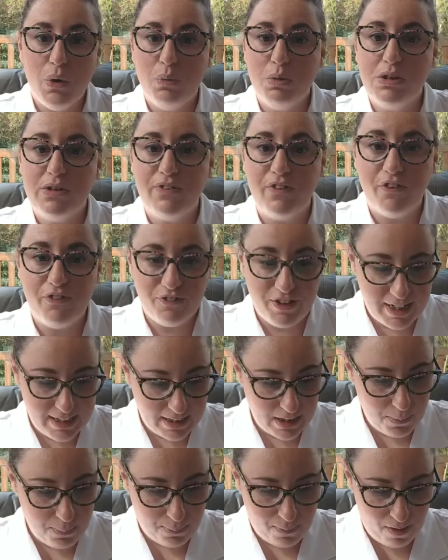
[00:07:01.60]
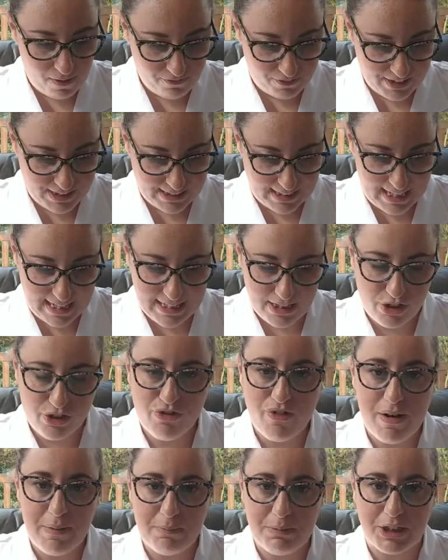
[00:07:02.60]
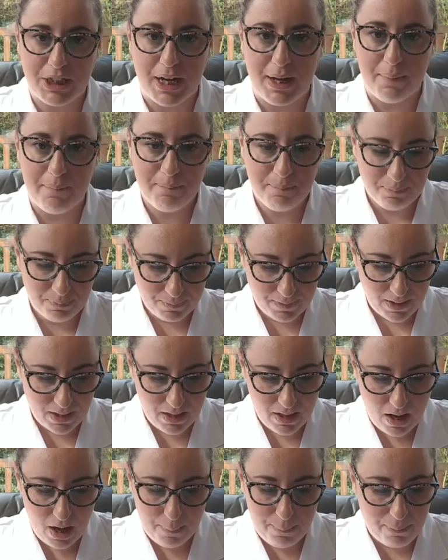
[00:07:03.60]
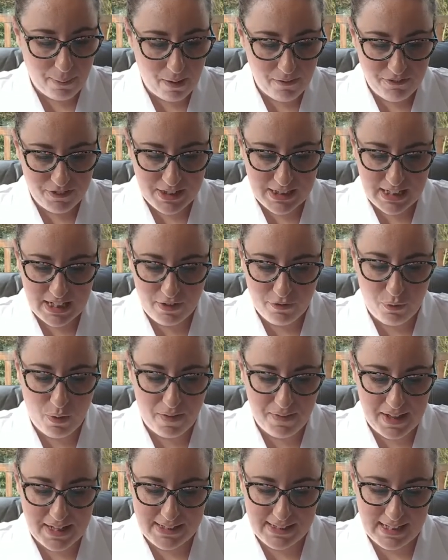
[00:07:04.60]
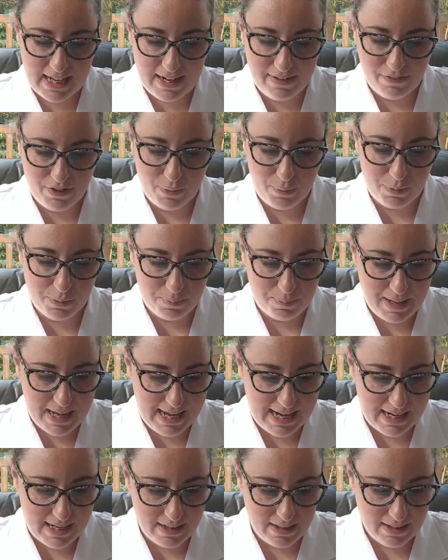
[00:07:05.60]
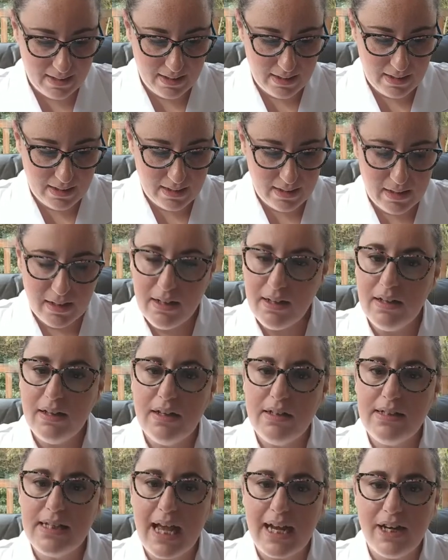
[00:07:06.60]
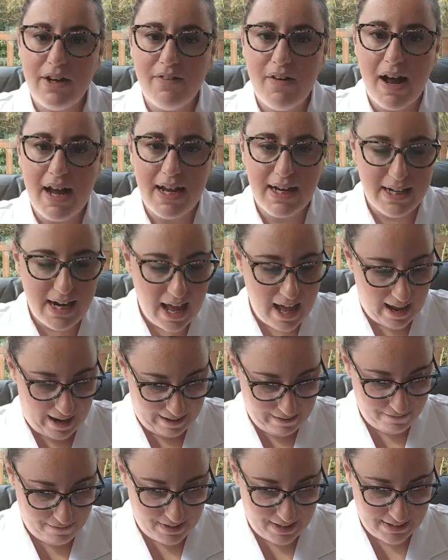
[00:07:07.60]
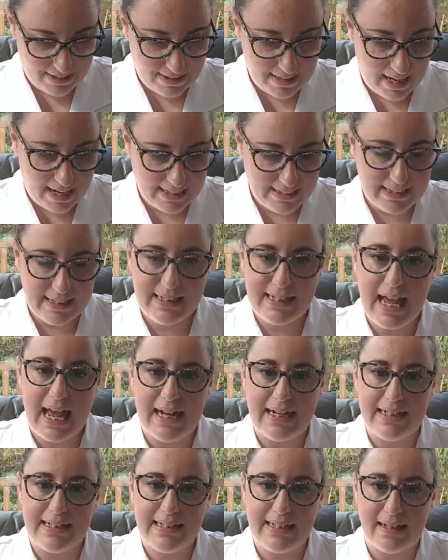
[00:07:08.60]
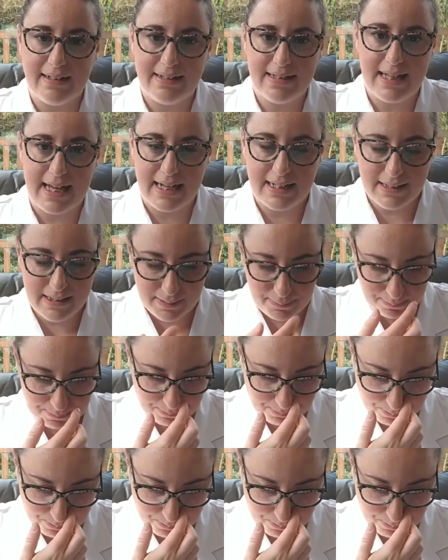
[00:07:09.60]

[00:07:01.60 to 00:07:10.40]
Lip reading: was fulfilling a prophecy in Scripture, a prophecy of what their Saviour would be. Zechariah 9, verse 9 to 10 says this,